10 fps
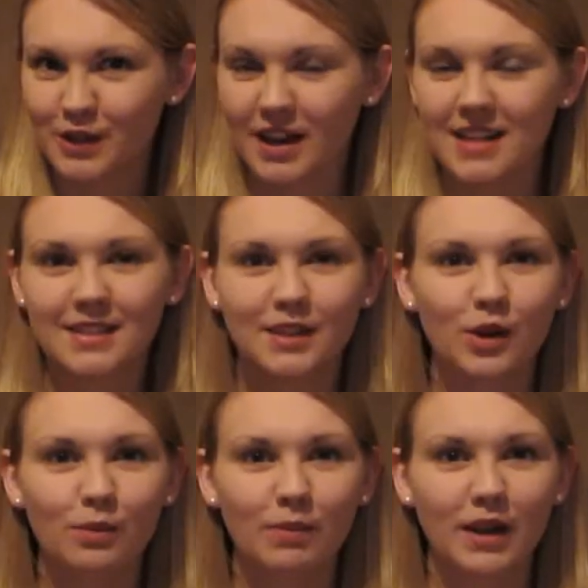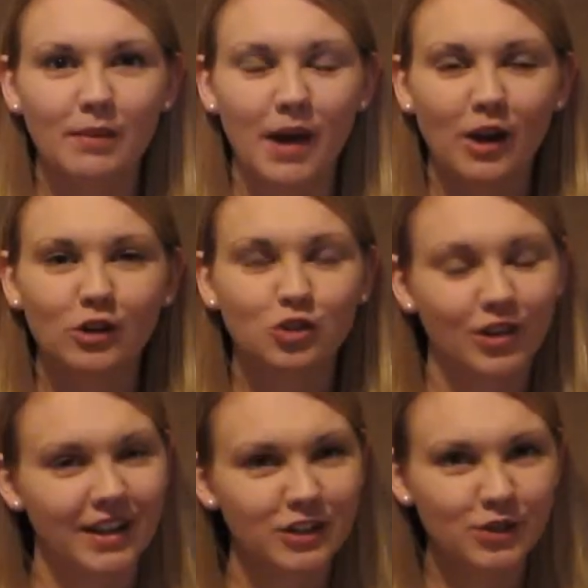you guys a little bit about
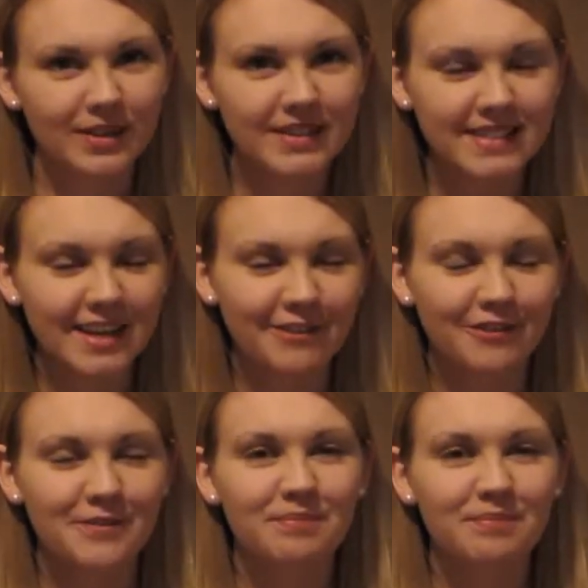trying to conceive.